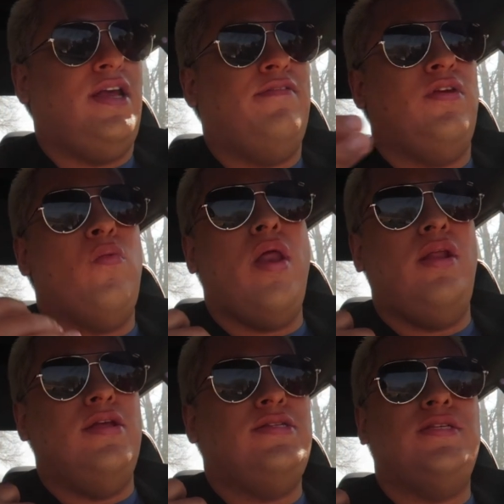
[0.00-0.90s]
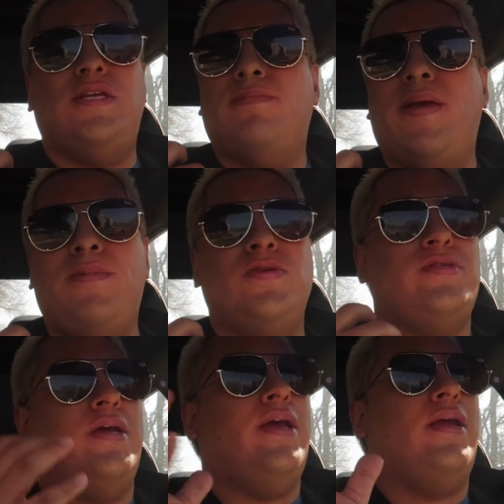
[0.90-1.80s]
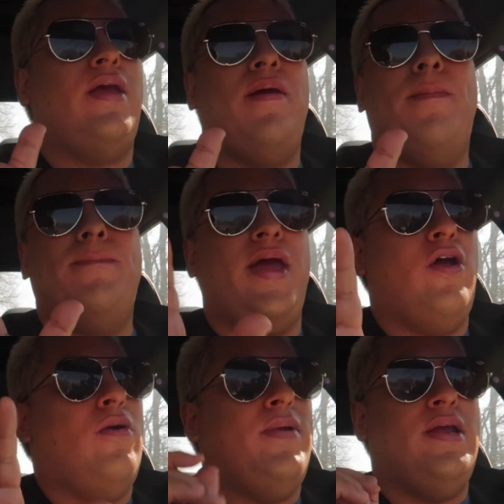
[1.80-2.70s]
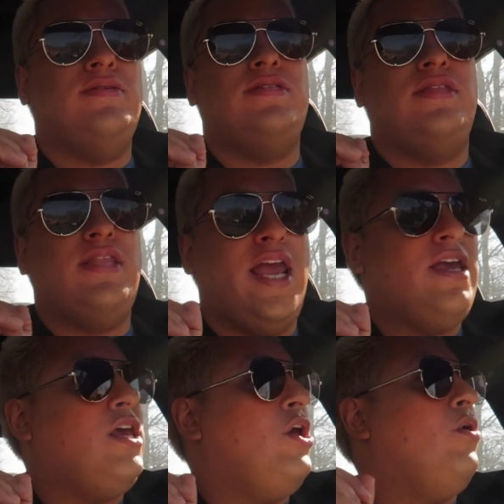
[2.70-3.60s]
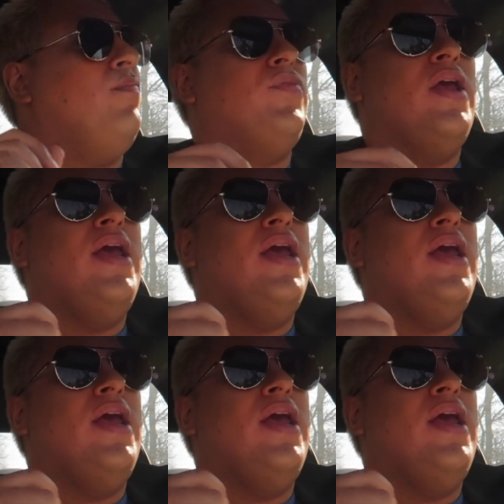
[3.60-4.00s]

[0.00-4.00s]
If they want to listen to my music, by all means, thank you.